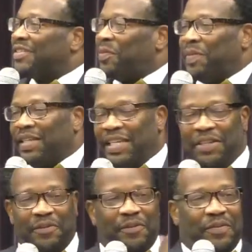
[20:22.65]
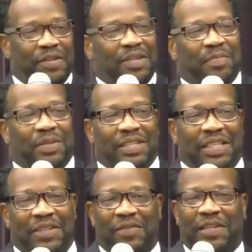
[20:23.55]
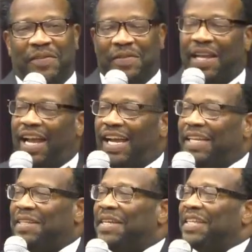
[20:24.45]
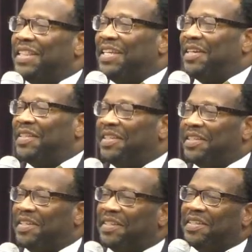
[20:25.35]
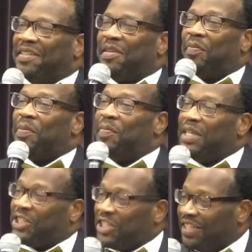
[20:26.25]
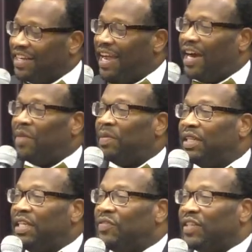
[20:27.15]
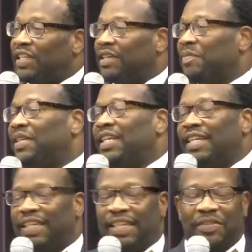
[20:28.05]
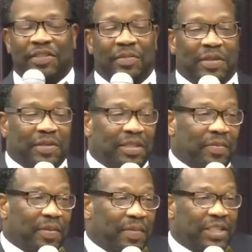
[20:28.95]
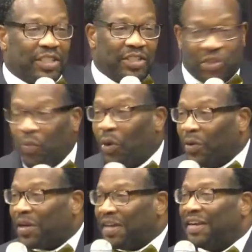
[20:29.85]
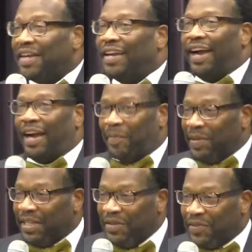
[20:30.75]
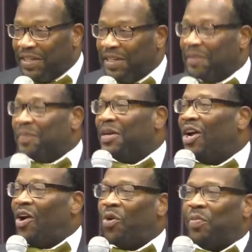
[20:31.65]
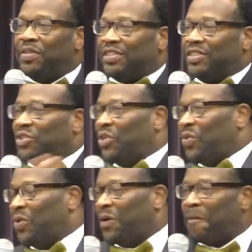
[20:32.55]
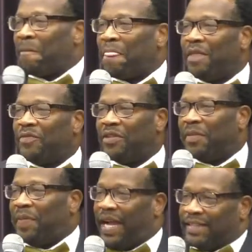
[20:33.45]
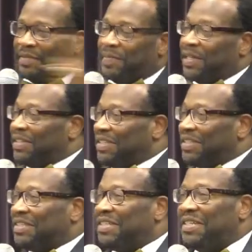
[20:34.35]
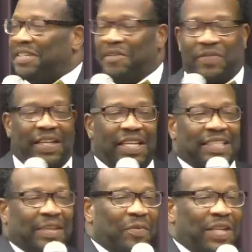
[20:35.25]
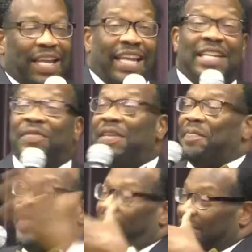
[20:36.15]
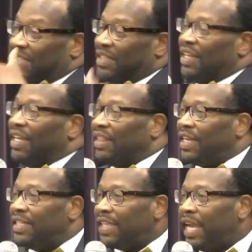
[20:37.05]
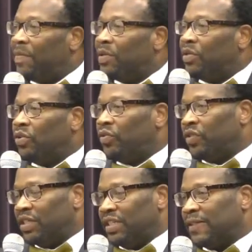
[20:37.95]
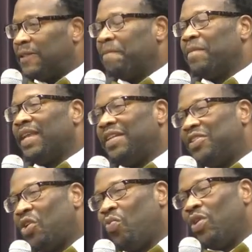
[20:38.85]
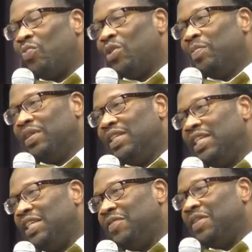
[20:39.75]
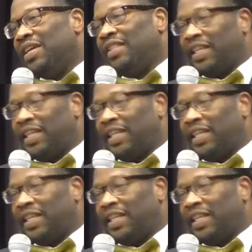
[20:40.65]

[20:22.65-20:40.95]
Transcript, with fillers: So belief, believe give God the, the, the, the, the permission. Our belief in him gives him the permission to work. Our belief in him opens the door for the possibilities of things that we can't even imagine that he's able to do for us and so would we believe?